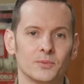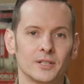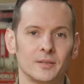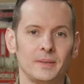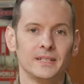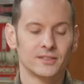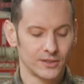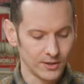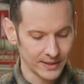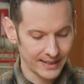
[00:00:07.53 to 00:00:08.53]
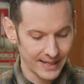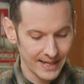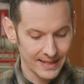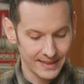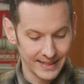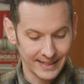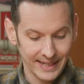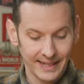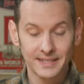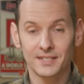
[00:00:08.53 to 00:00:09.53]
we're going to be installing the
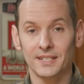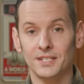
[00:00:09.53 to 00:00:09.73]
enhanced